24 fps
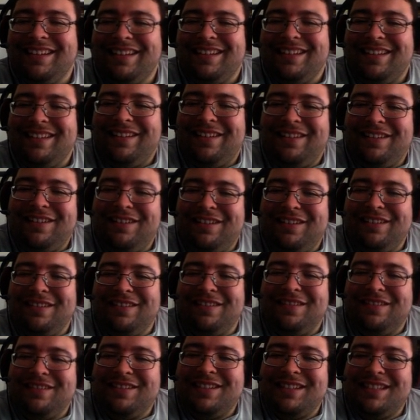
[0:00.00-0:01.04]

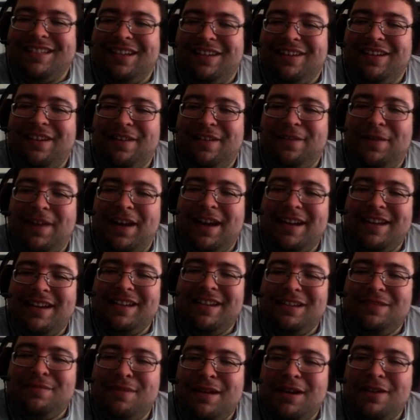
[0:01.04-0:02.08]
Oh, let's see here. In a fight, it
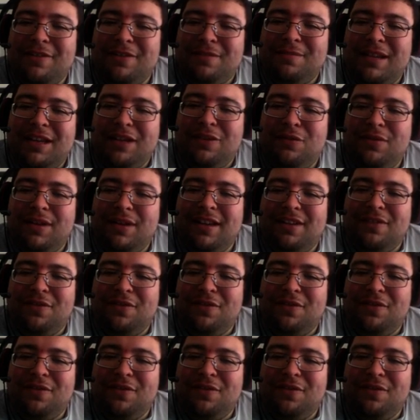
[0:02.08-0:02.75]
is better to be quick